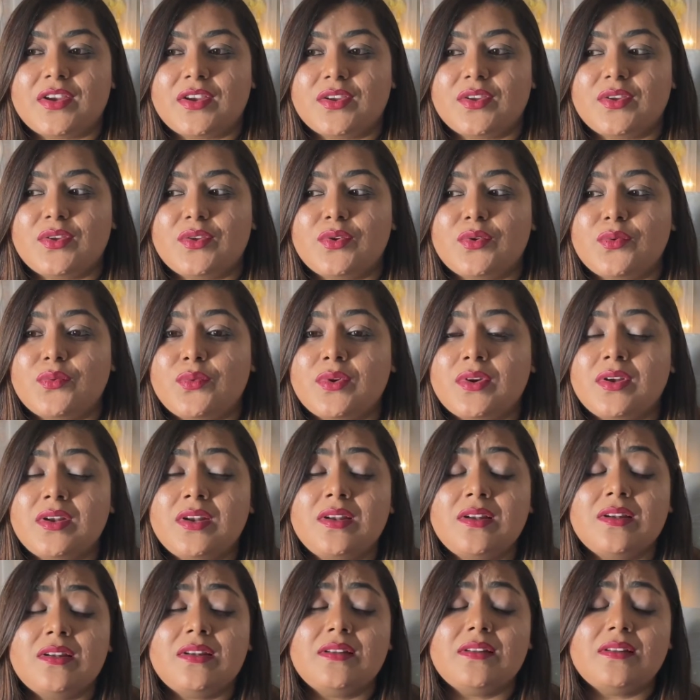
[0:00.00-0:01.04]
that you would
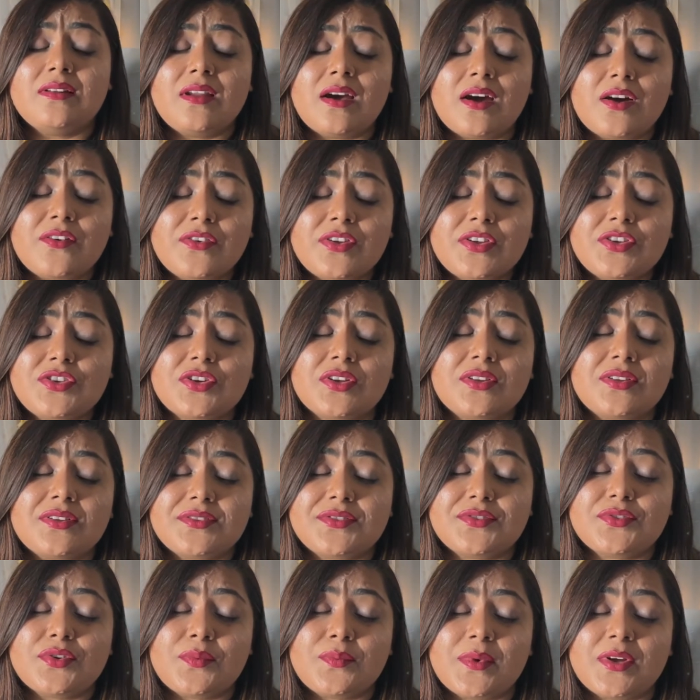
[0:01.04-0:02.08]
love each
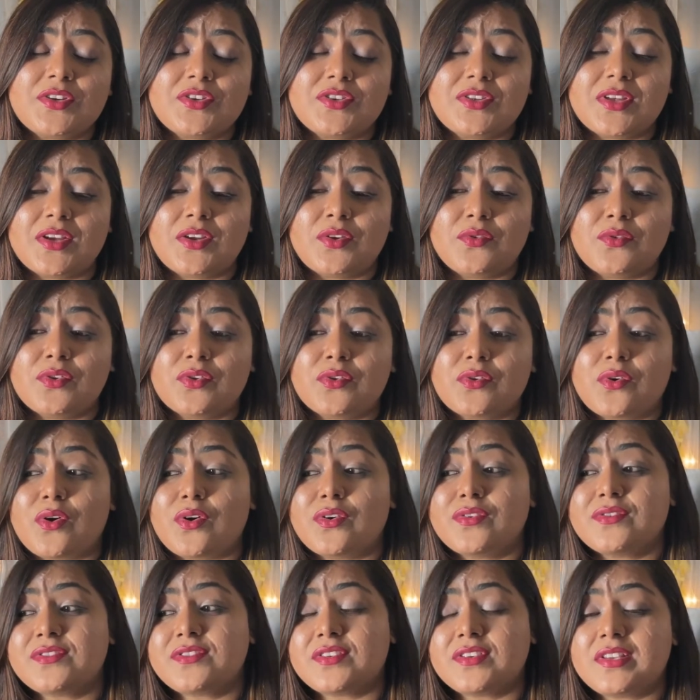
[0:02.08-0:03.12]
other so much that you will
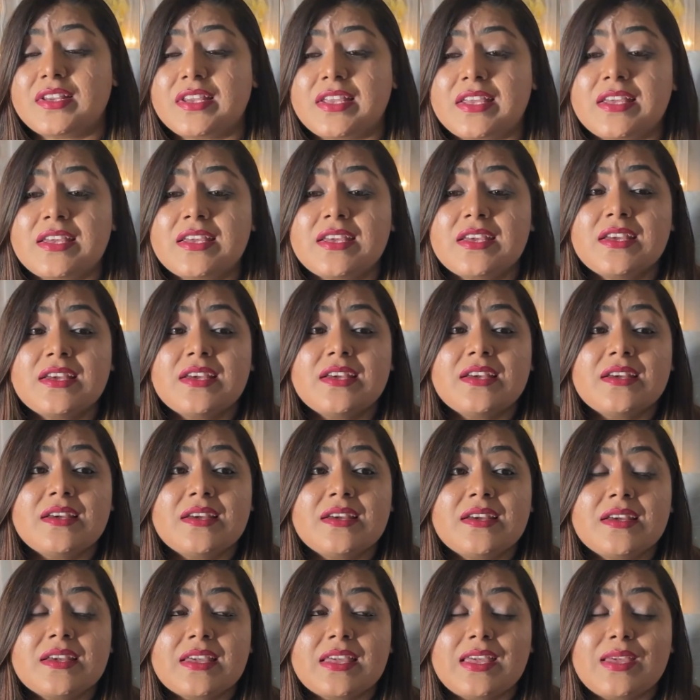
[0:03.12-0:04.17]
constantly
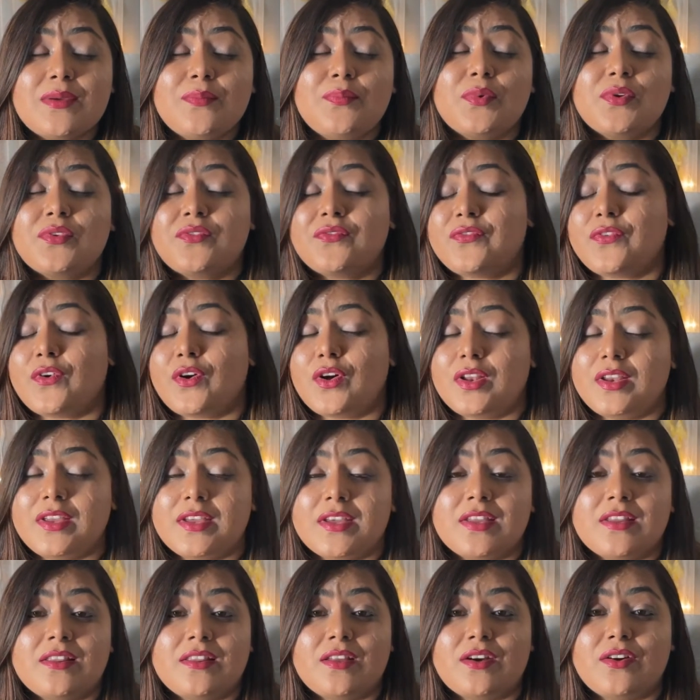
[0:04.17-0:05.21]
keep on
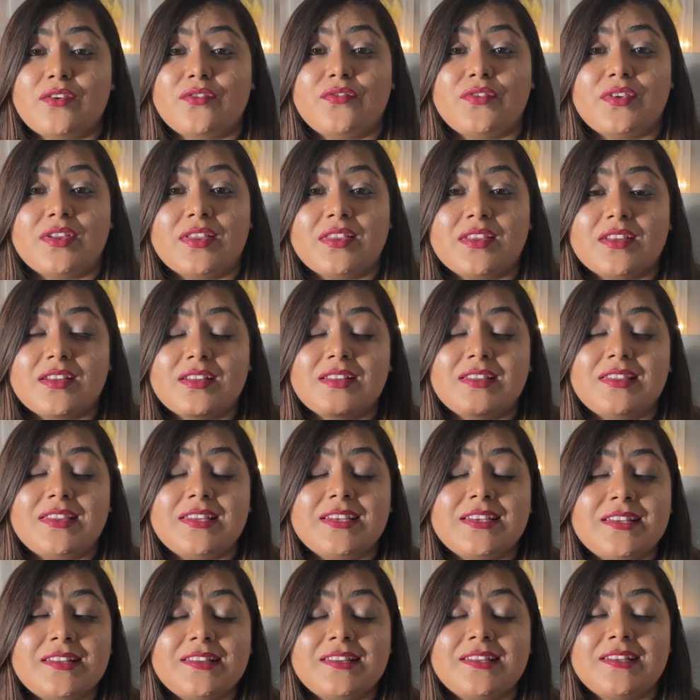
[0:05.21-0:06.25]
falling in love with
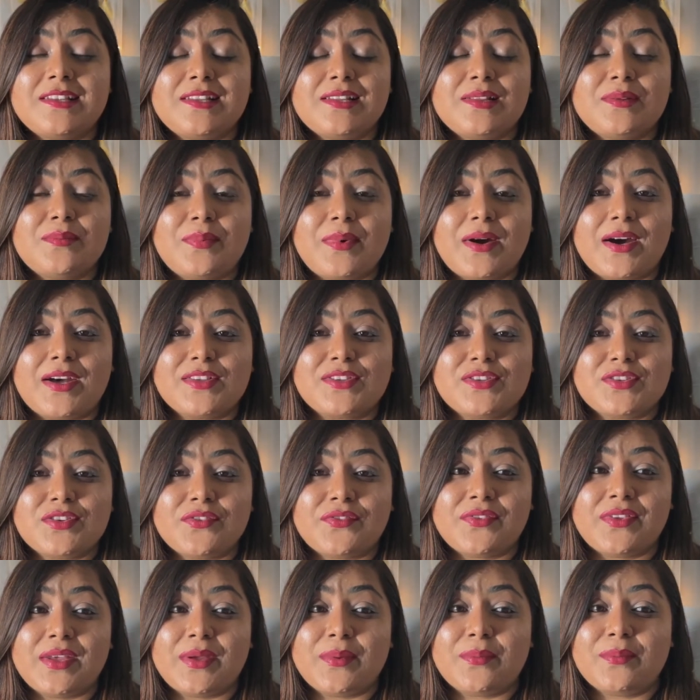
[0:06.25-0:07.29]
little parts
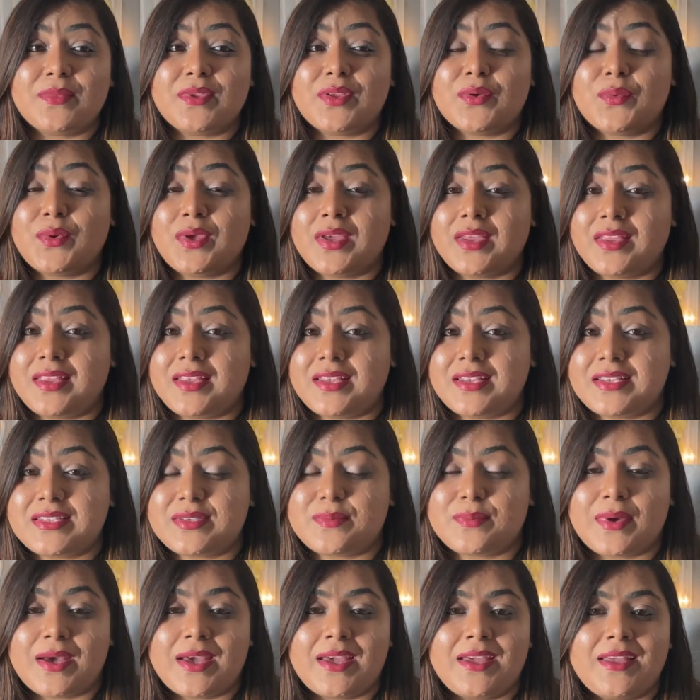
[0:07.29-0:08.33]
of them. The way they
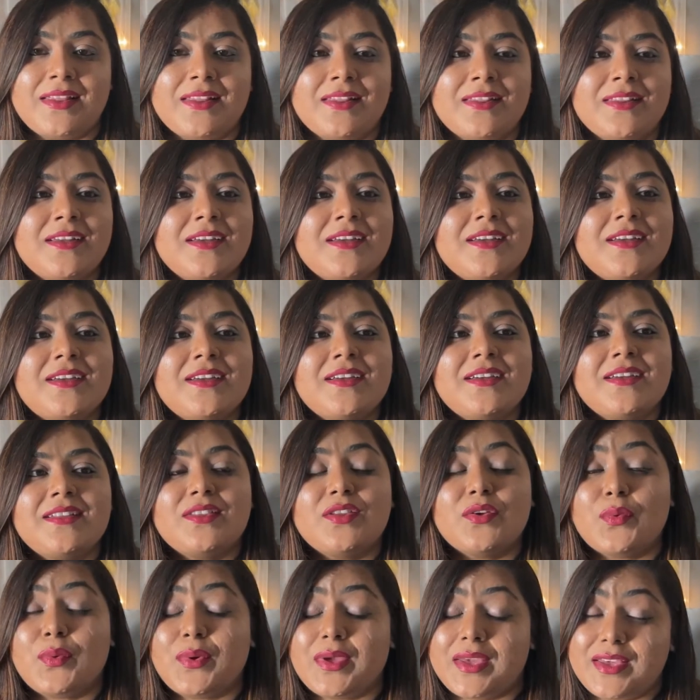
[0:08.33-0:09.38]
smile,
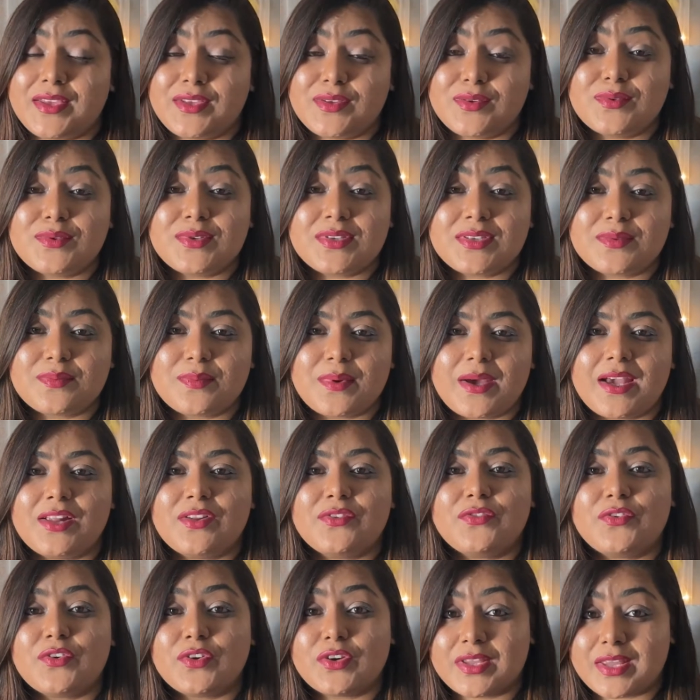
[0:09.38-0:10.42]
the way you
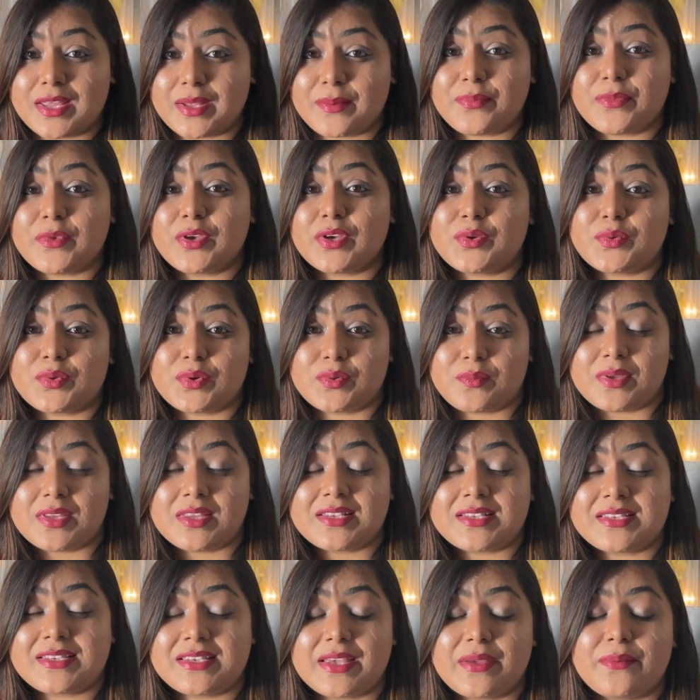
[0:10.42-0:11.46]
smile for them, it would
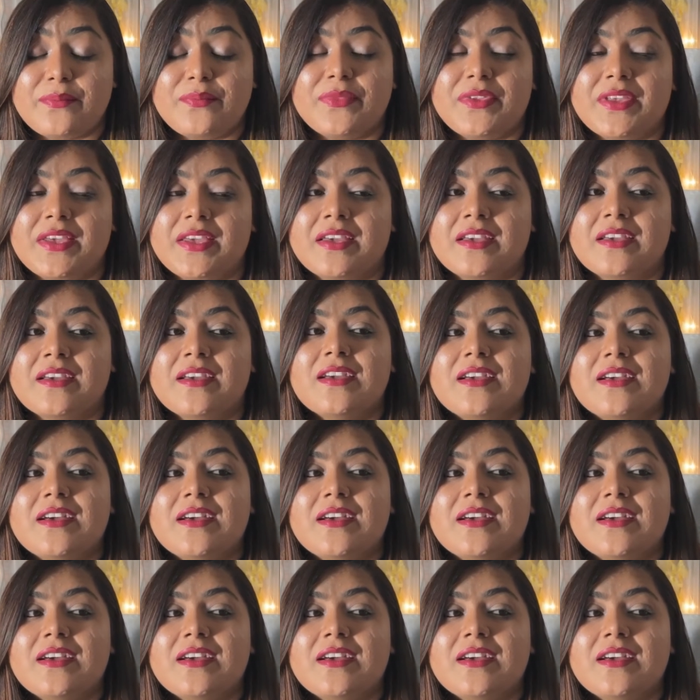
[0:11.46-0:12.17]
be the same thing.